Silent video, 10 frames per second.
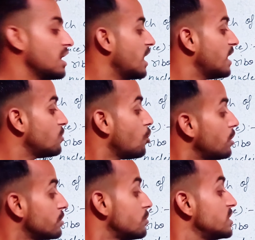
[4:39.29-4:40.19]
and
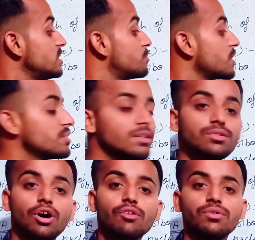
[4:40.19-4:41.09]
also in the presence
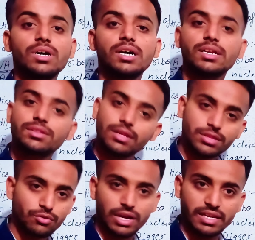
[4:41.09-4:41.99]
of
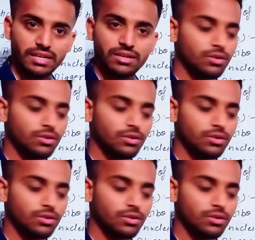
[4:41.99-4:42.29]
recessive allele.